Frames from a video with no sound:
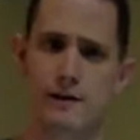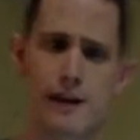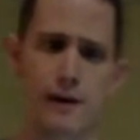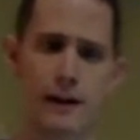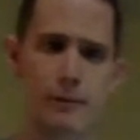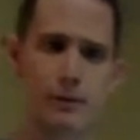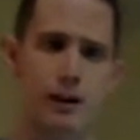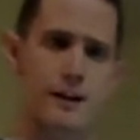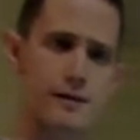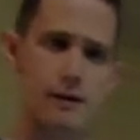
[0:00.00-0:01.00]
It's how they keep their
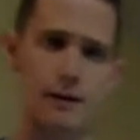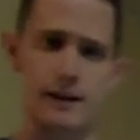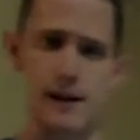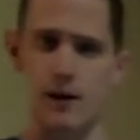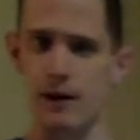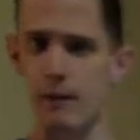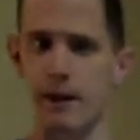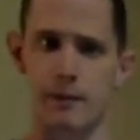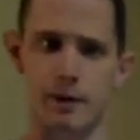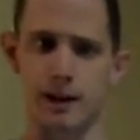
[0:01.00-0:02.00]
lights on. That's how they
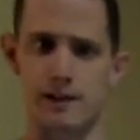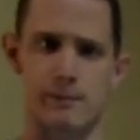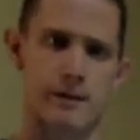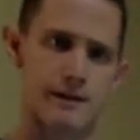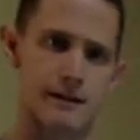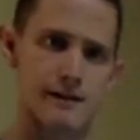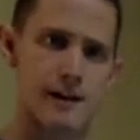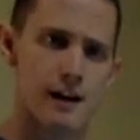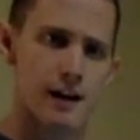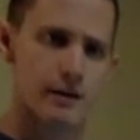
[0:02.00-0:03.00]
make money as a business.
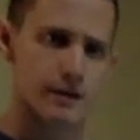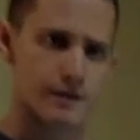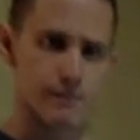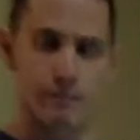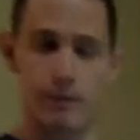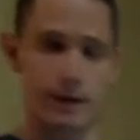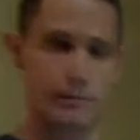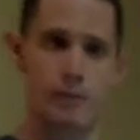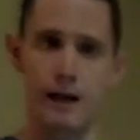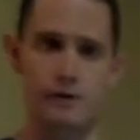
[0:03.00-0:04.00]
Because,
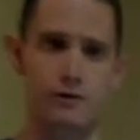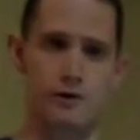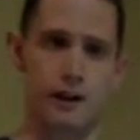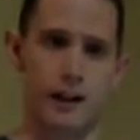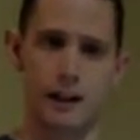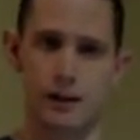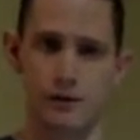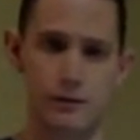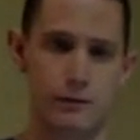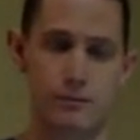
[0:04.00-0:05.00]
banks are just like any
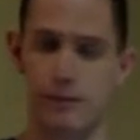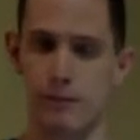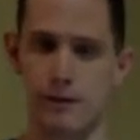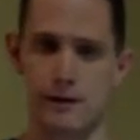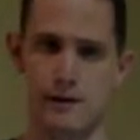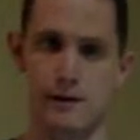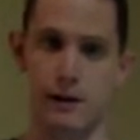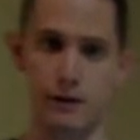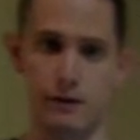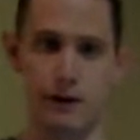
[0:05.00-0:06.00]
other business.
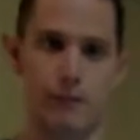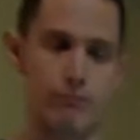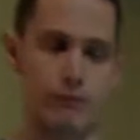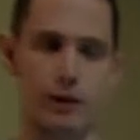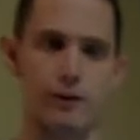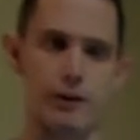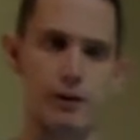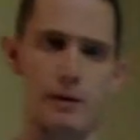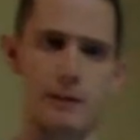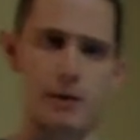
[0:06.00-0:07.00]
They're there
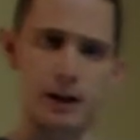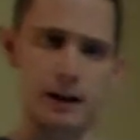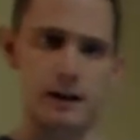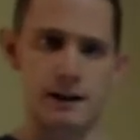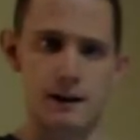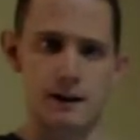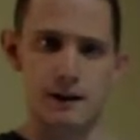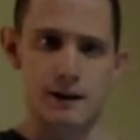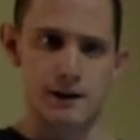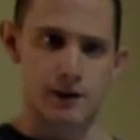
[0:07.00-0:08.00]
to make money.
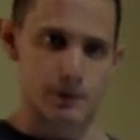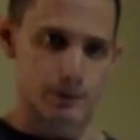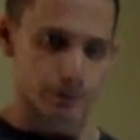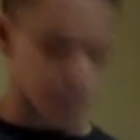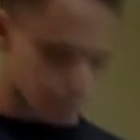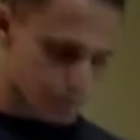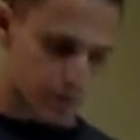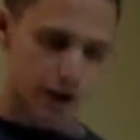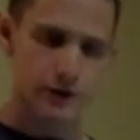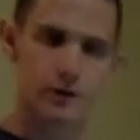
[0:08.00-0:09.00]
And so,
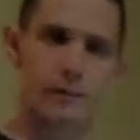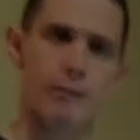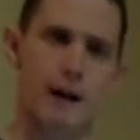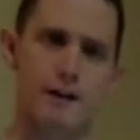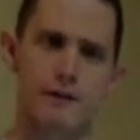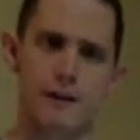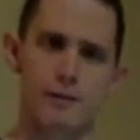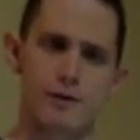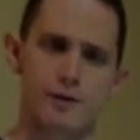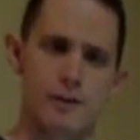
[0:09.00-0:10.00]
not necessarily a bad thing,
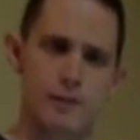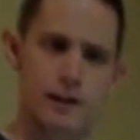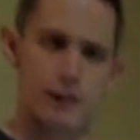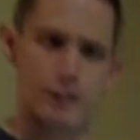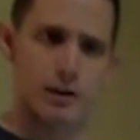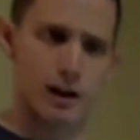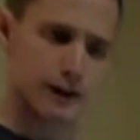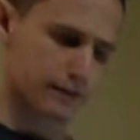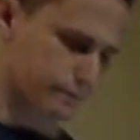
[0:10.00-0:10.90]
but just something to keep in mind.